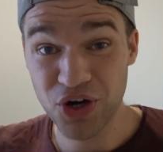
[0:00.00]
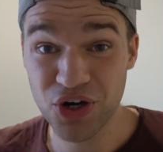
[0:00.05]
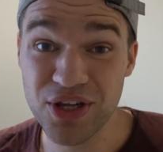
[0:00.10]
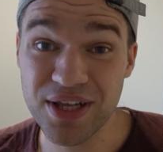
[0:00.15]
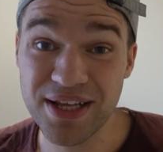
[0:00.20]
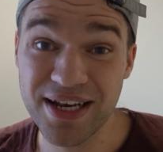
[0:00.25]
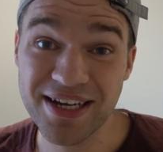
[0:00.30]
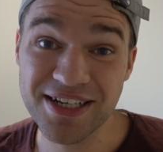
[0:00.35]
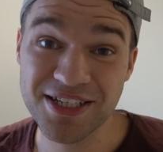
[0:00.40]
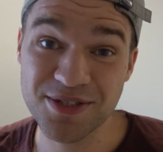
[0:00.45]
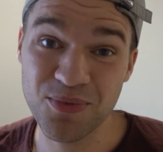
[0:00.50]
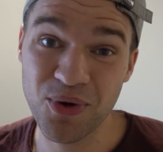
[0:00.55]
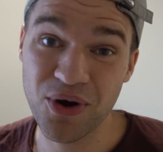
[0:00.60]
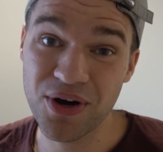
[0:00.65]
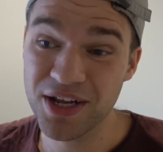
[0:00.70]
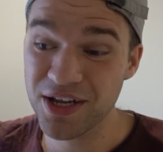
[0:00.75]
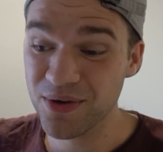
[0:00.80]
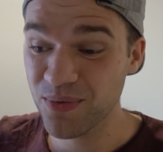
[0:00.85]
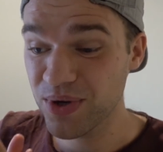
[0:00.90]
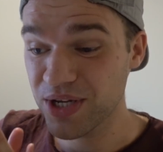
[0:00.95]
early next
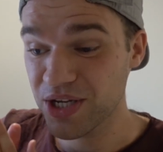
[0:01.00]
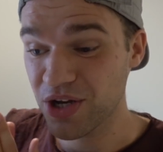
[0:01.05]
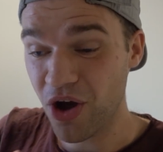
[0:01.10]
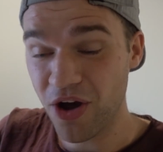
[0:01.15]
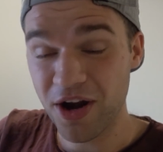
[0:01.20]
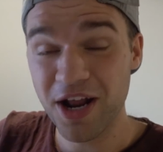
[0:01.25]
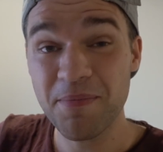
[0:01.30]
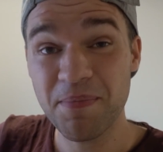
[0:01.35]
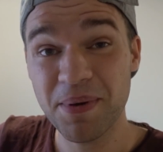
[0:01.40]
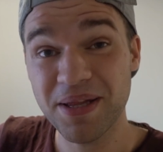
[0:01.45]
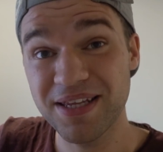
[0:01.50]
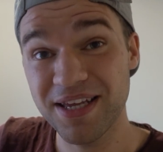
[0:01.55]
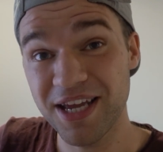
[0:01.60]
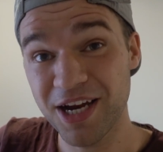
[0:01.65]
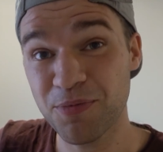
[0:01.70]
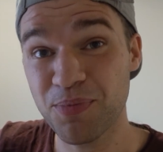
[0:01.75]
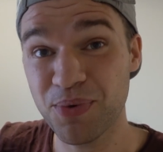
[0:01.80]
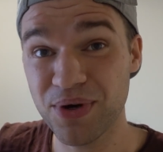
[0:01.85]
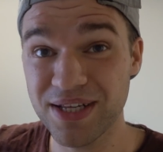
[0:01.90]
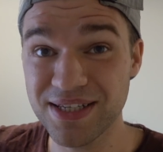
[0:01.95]
morning, we caught up at the
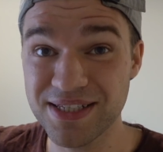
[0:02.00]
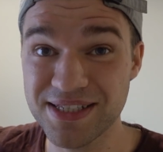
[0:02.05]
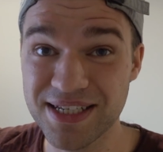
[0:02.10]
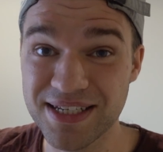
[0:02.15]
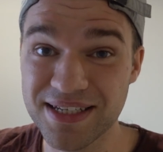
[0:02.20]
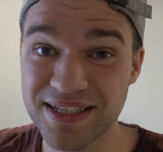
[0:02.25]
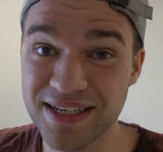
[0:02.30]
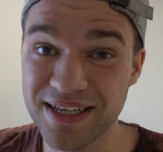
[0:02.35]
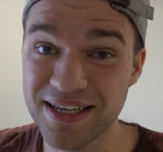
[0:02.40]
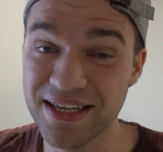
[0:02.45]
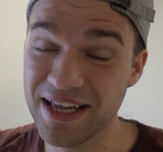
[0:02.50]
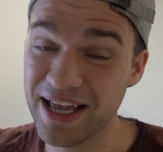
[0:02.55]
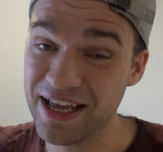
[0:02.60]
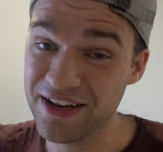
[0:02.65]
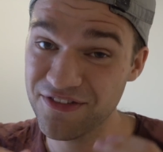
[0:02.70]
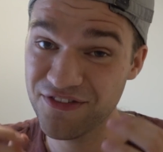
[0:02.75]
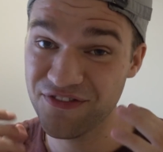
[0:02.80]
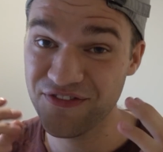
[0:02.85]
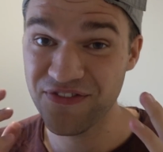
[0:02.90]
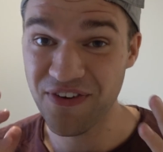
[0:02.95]
airport in Sydney
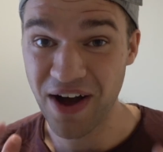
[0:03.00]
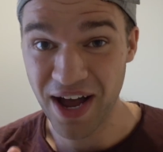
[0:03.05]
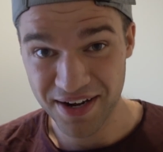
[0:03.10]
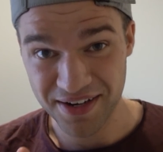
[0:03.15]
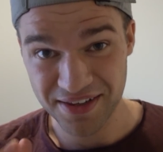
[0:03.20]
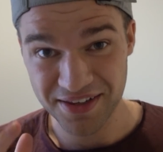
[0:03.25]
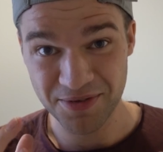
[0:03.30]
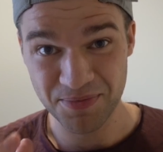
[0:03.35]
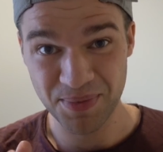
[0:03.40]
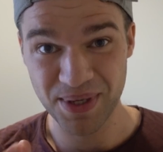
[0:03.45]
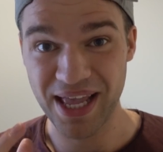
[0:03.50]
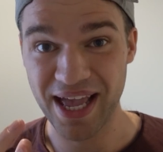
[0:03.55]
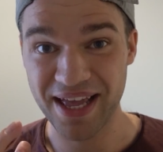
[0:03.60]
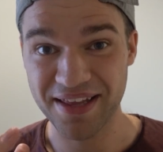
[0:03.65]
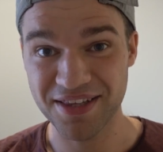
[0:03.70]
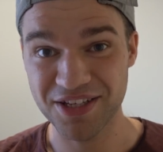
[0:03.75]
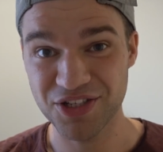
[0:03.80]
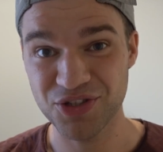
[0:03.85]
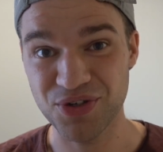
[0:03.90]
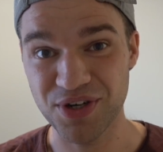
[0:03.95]
and finally
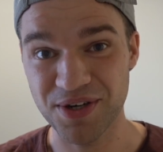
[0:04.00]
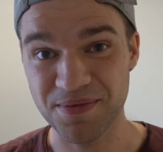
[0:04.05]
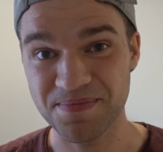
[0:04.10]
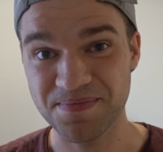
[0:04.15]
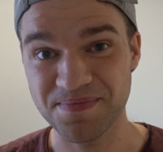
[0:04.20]
began the trip.